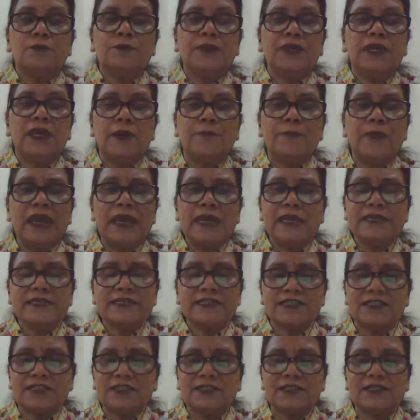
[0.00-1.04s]
be
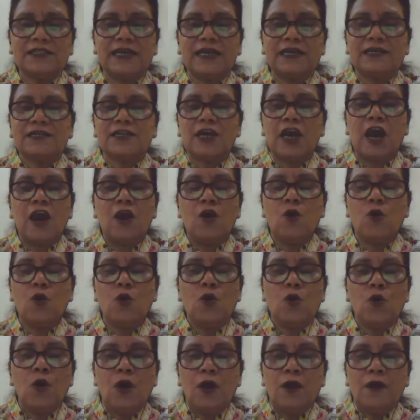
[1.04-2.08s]
amazed that
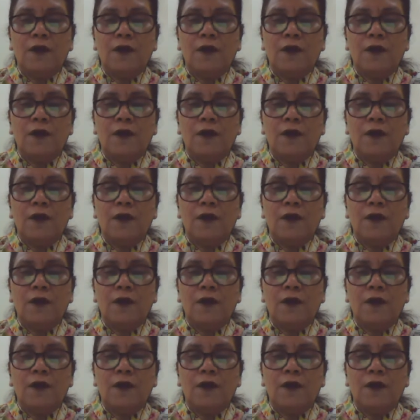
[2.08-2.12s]
how